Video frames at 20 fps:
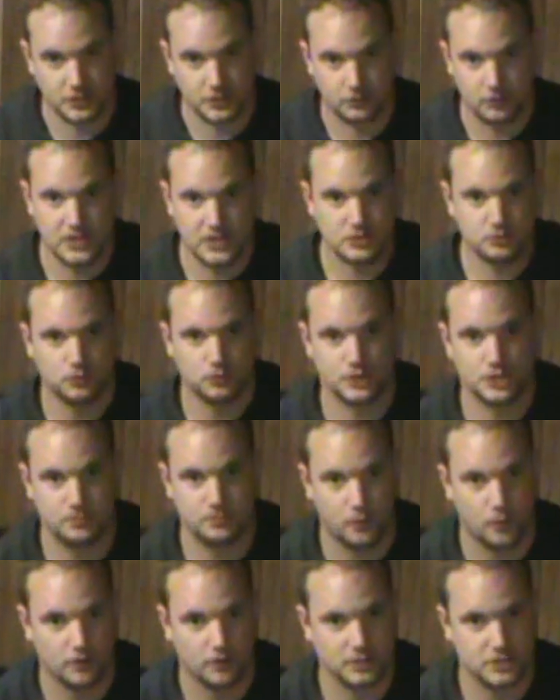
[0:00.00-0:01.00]
and the rest were
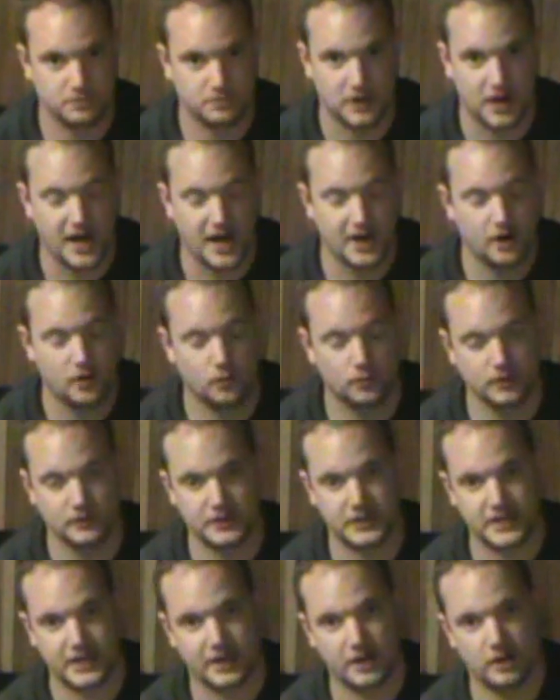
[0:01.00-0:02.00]
sports, but I don't
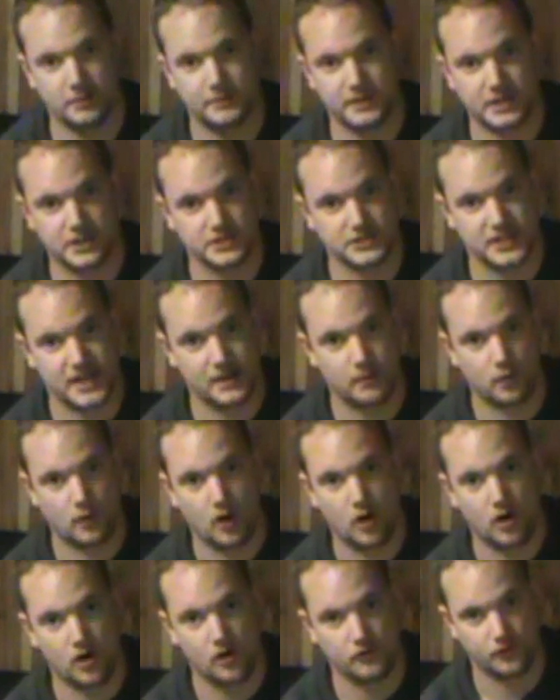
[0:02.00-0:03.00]
really care because they were
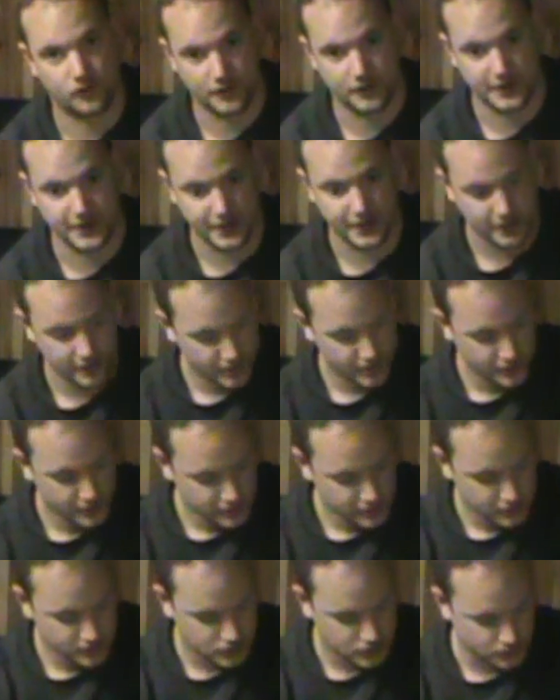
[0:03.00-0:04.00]
all free.
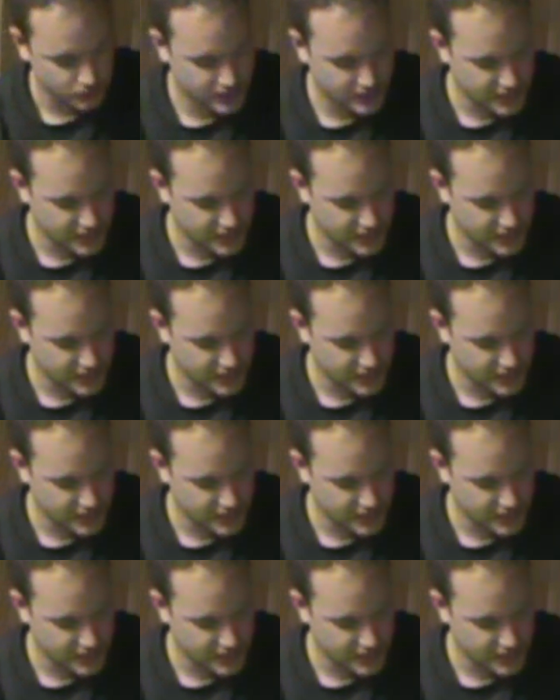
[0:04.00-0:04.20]
So